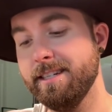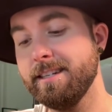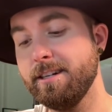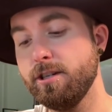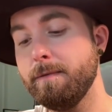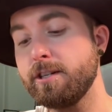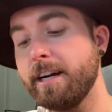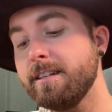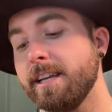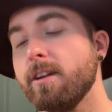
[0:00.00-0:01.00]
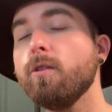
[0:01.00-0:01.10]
not too much. I just think it'll